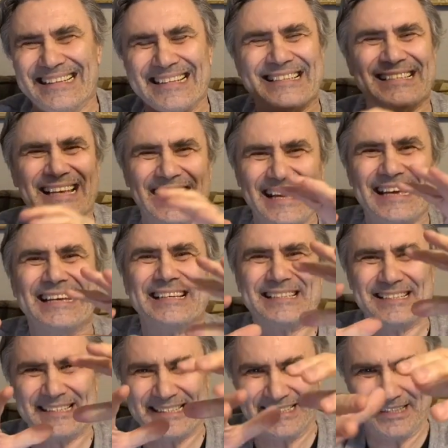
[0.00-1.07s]
this
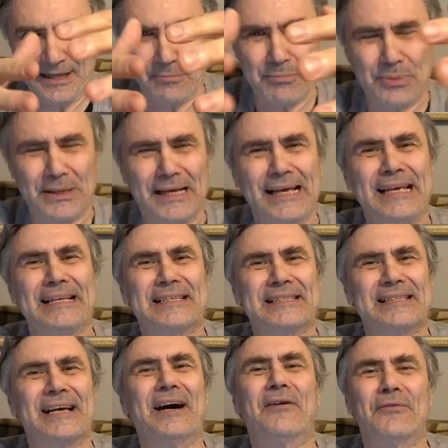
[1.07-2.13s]
is the
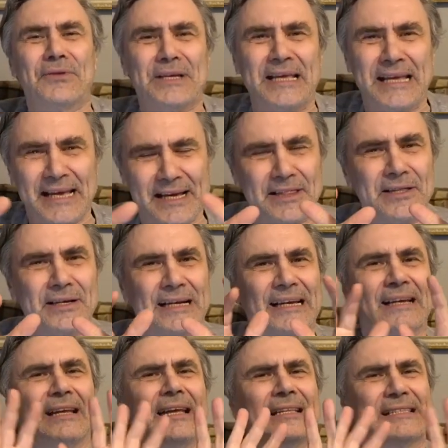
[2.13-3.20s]
place of
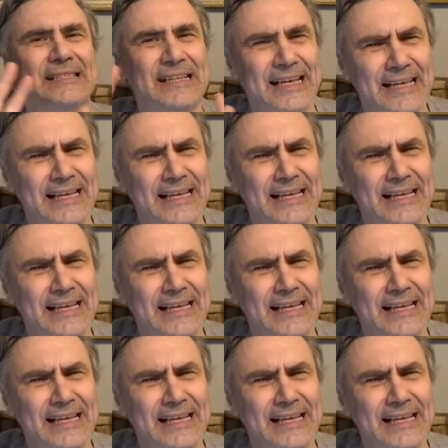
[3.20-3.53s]
gathering. It's